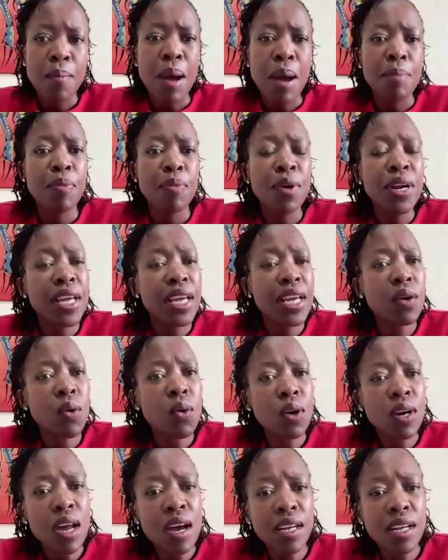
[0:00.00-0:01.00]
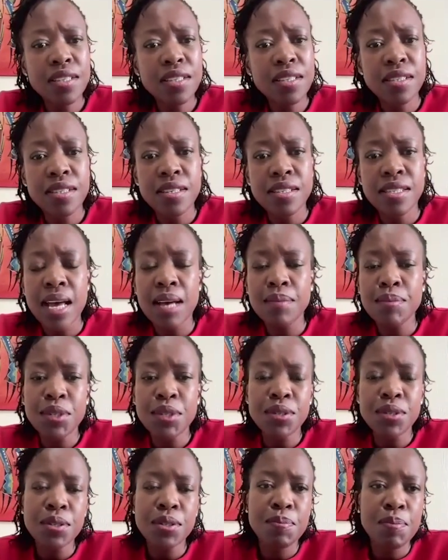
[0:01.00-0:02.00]
by bringing all our listeners
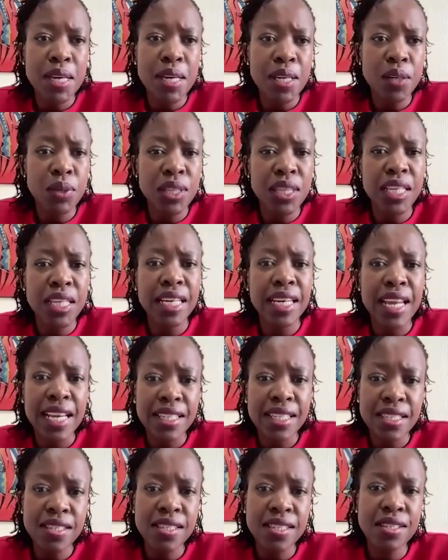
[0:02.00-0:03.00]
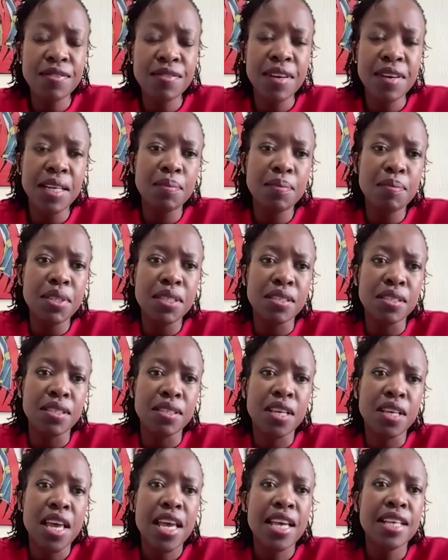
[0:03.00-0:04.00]
up to speed with the latest
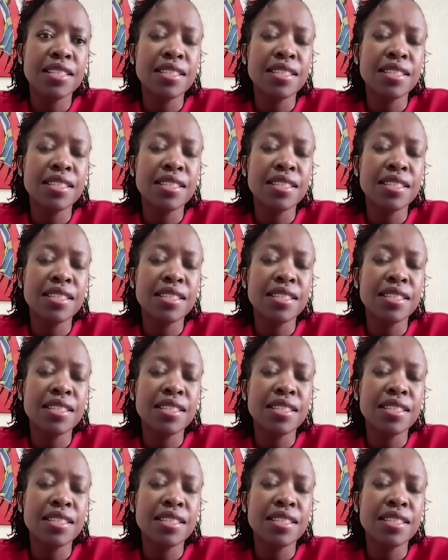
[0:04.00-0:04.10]
developments